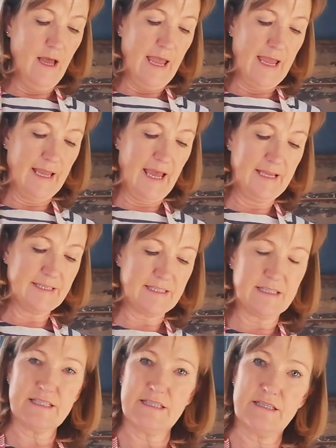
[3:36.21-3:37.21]
in case
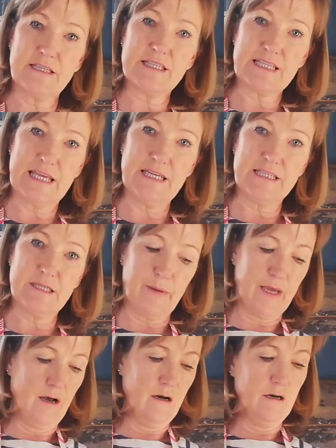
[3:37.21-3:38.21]
the skin is a
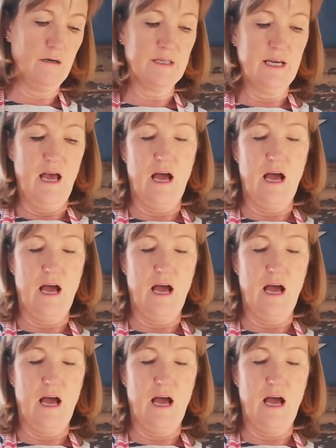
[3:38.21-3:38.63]
bit hard.